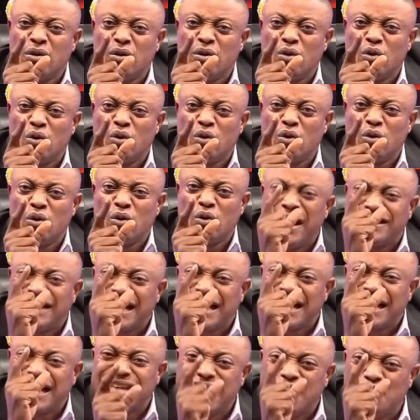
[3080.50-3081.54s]
Woman,
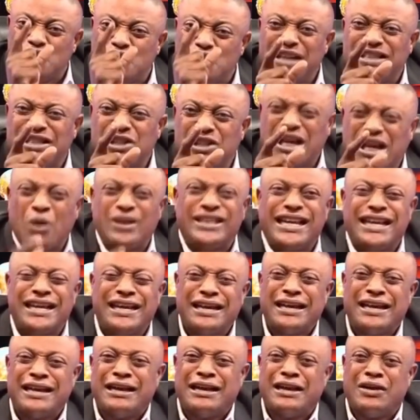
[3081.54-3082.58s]
Tina, Juventus, Saudi,
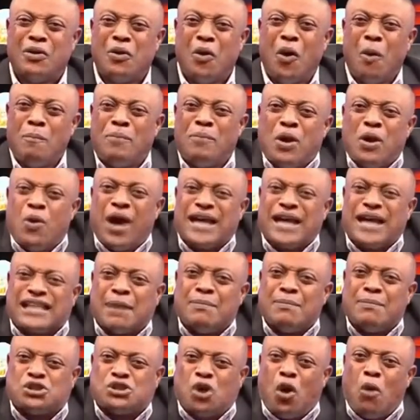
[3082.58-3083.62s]
Obi was
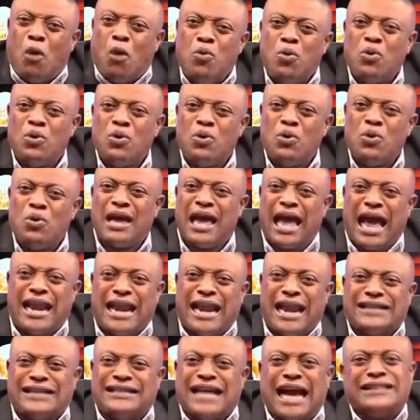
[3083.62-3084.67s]
sent a show,
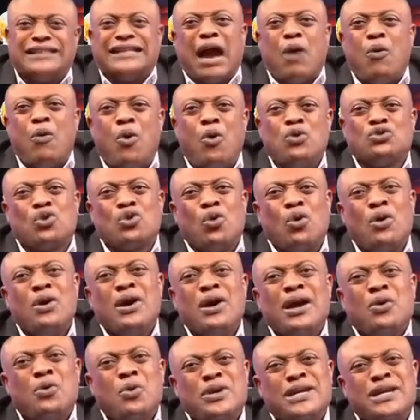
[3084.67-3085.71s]
and I judge are also
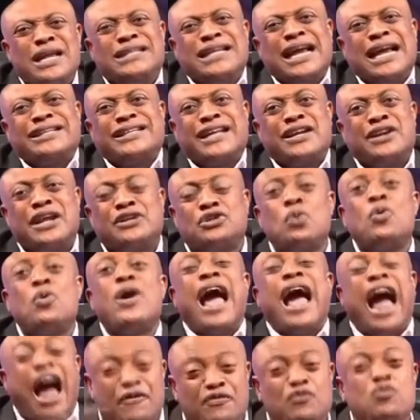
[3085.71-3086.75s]
only entertaining until we
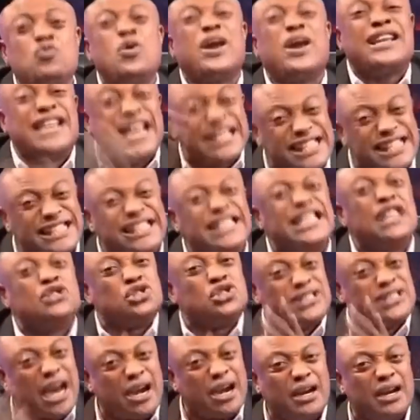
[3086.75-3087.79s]
have weaknesses in the
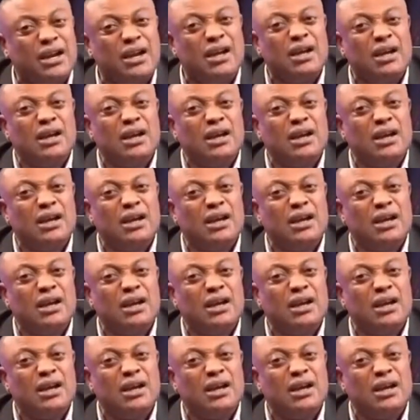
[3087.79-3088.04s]
judiciary.